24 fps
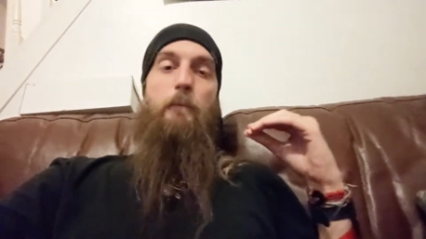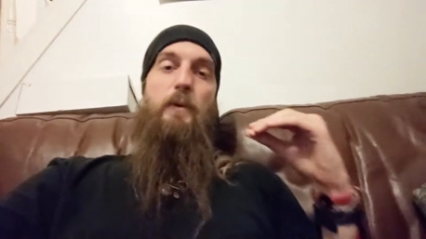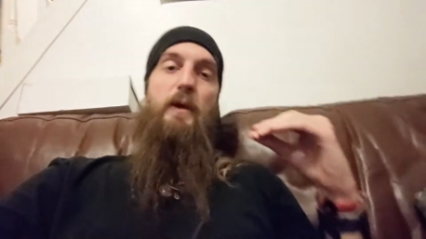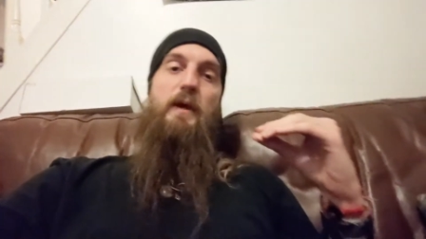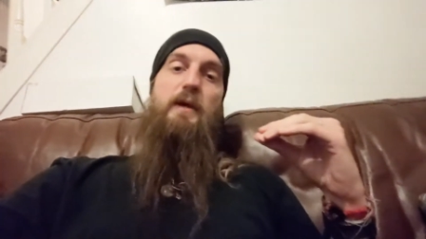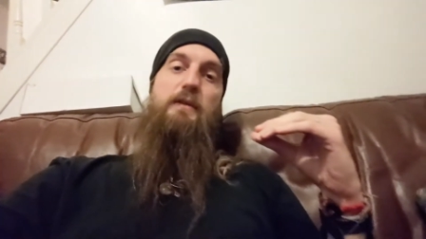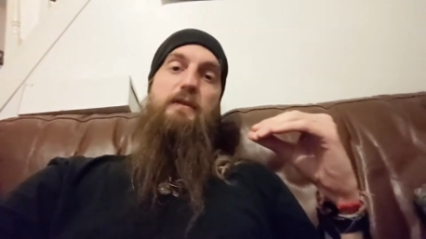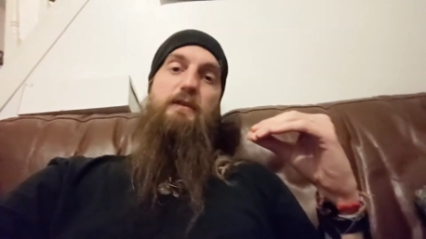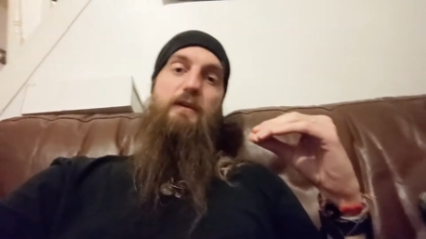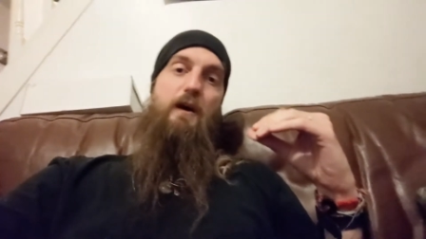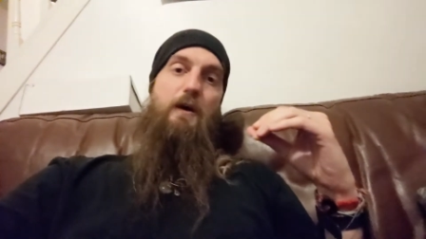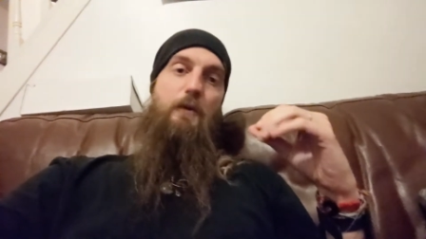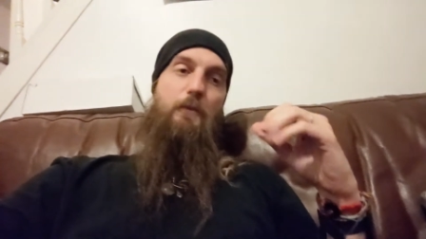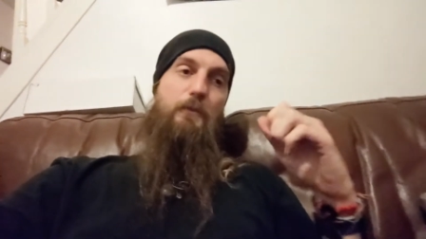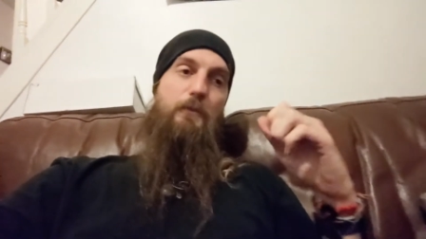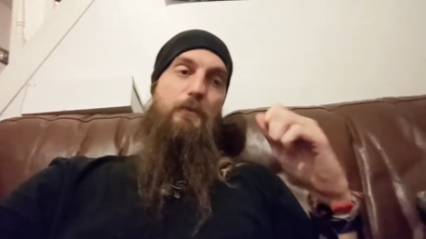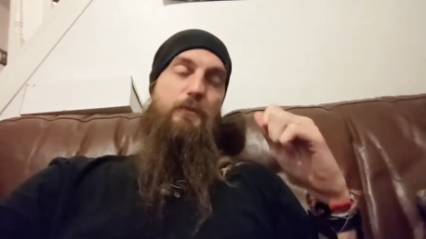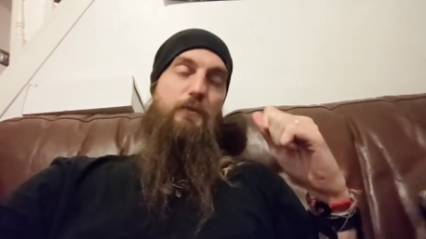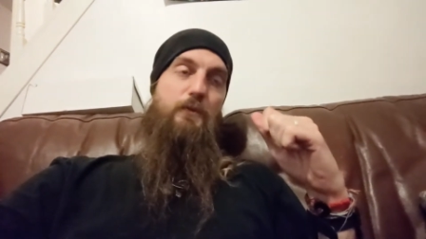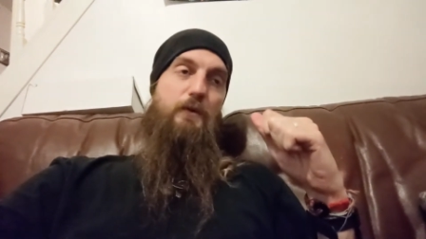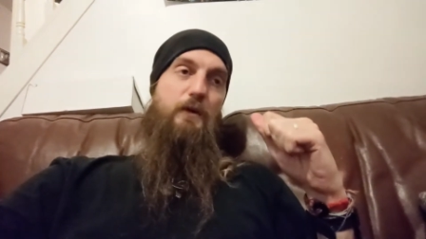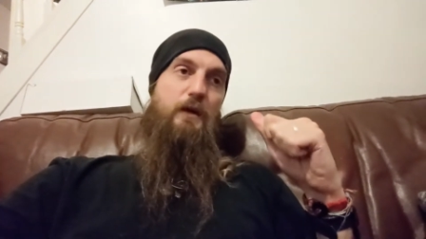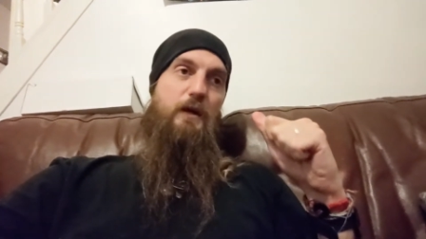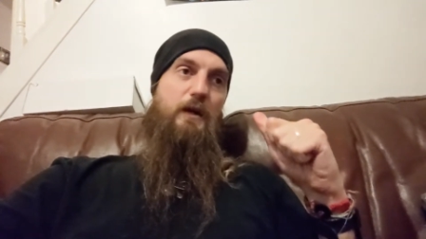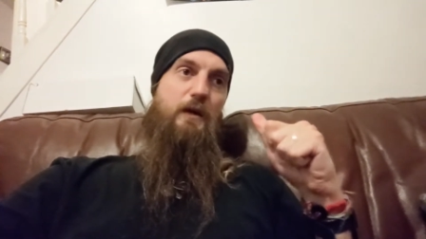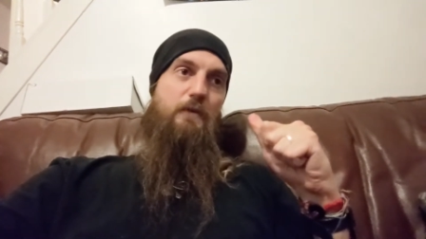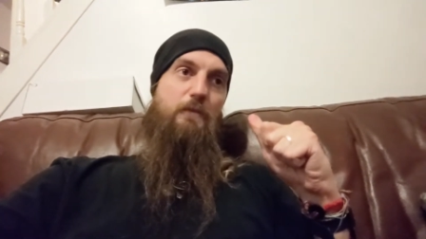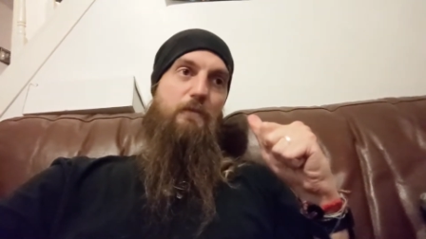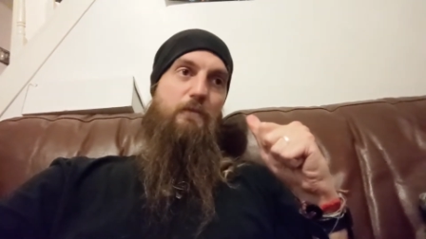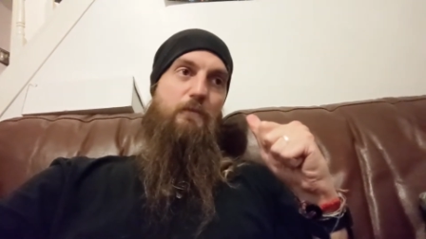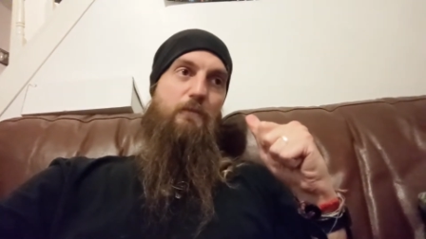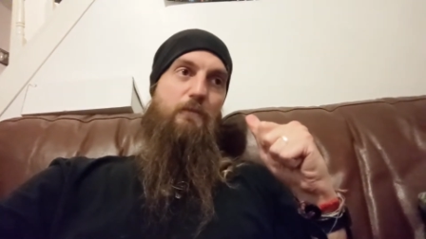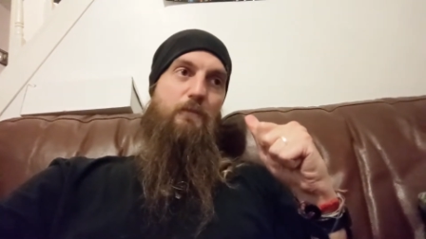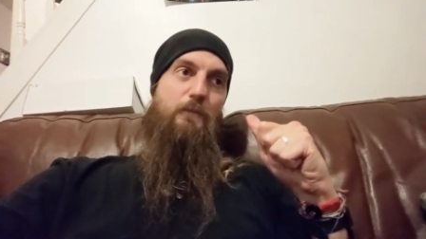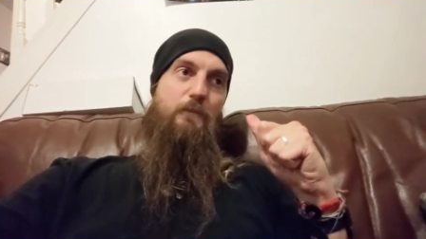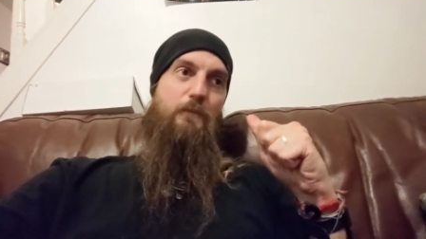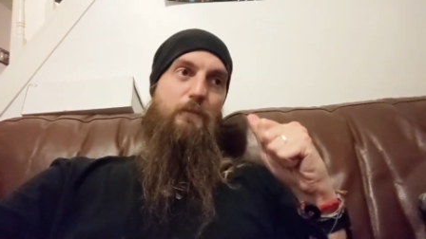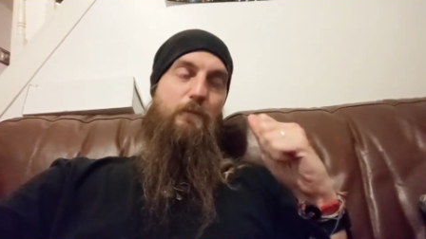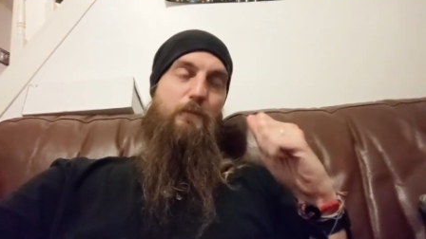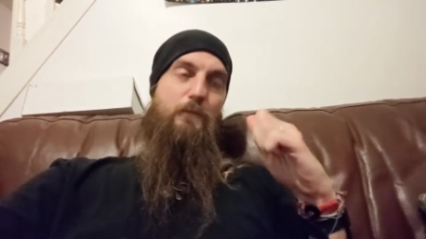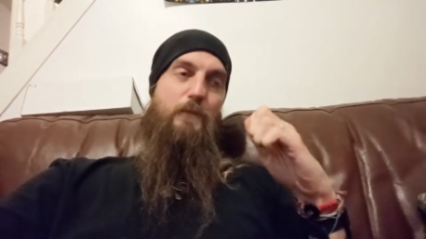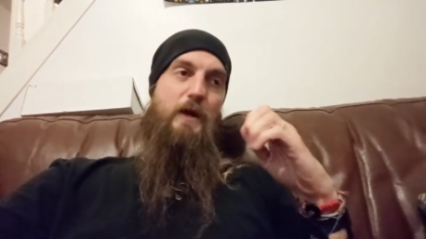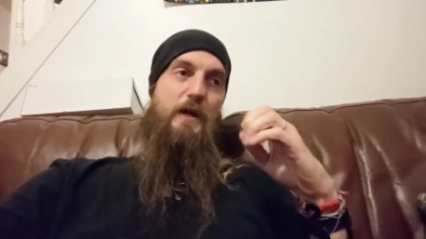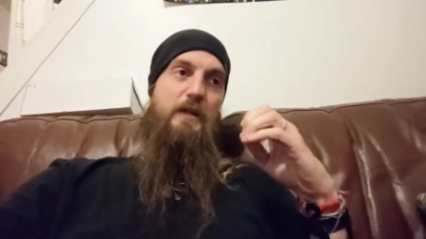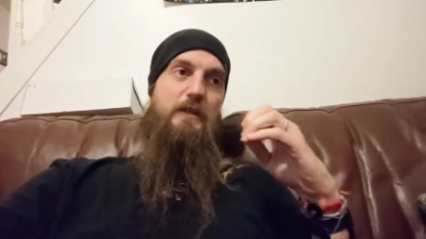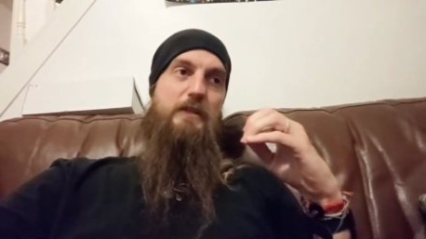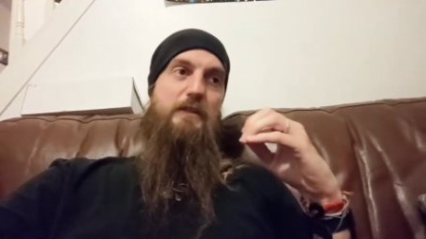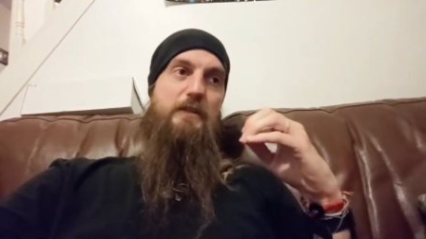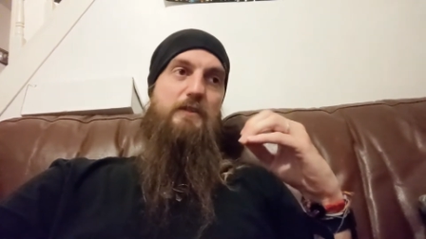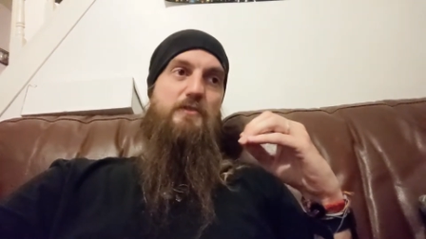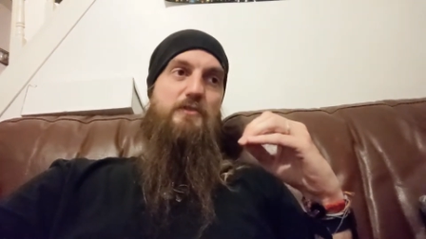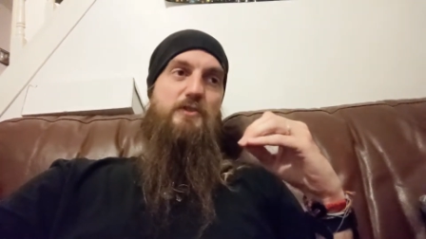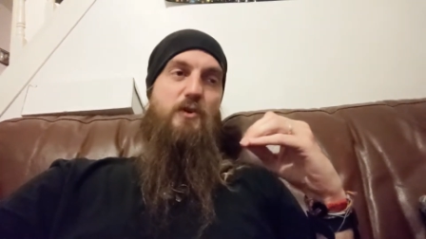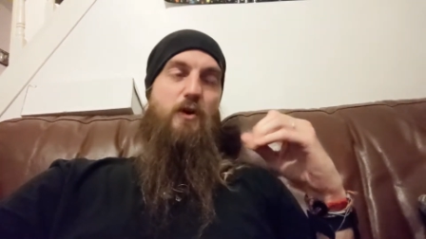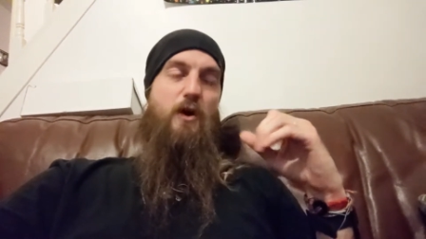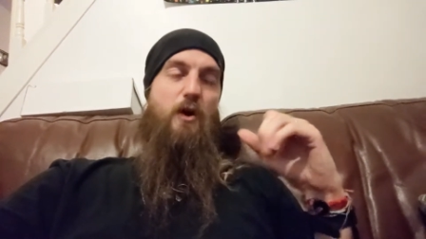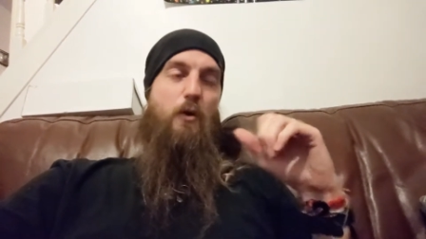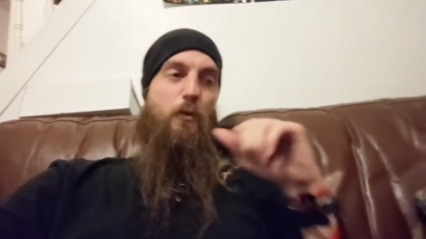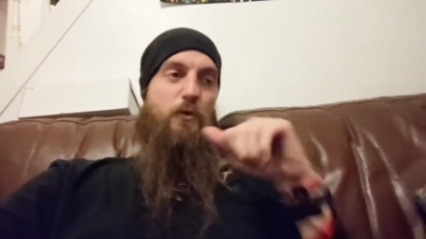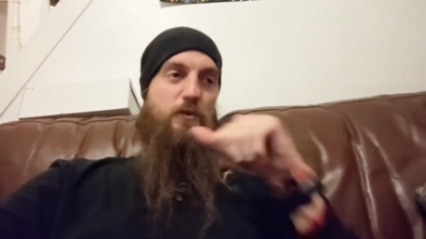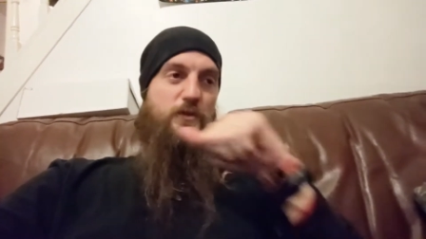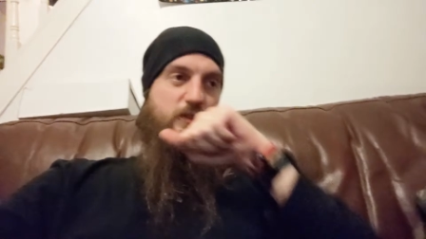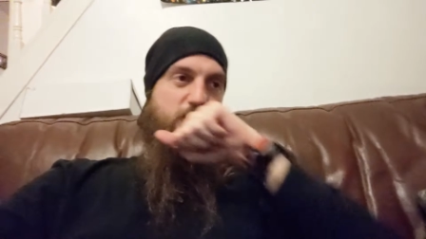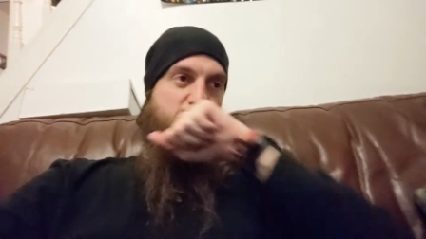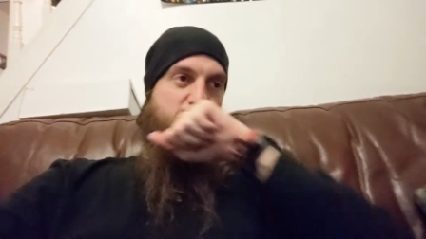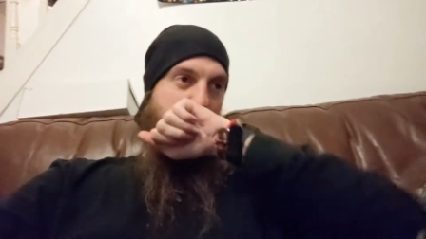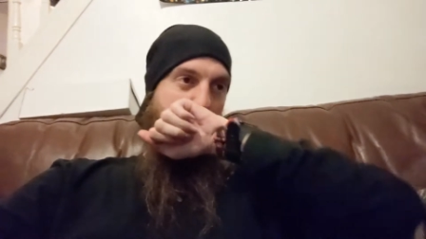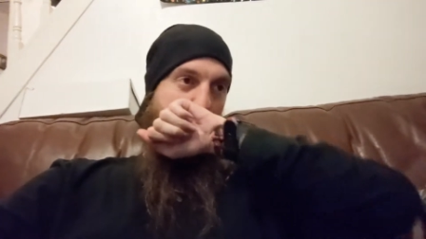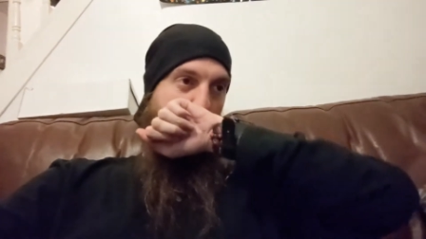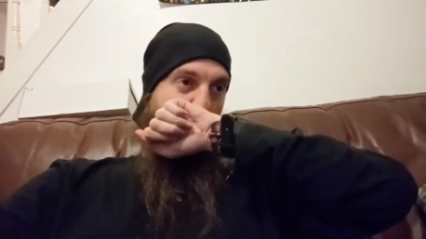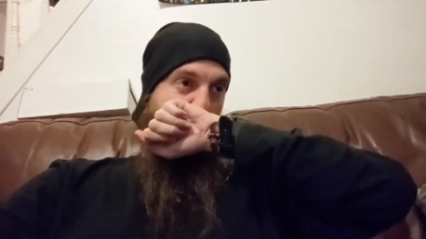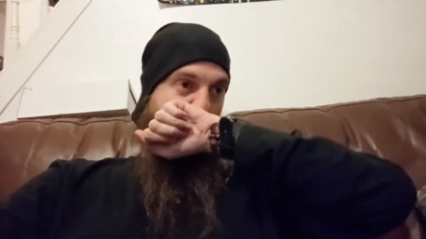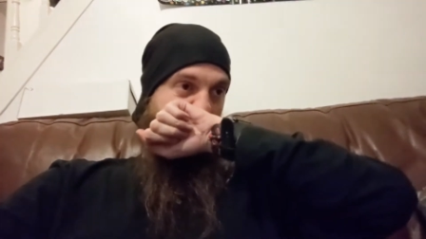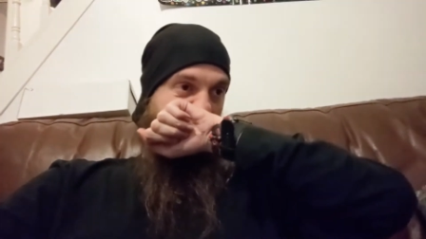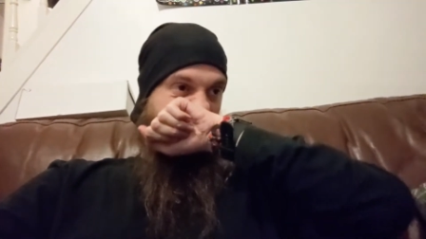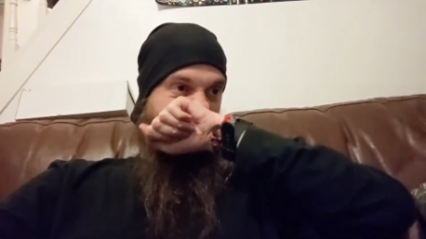picked up, um, mainly because I, I wanted the,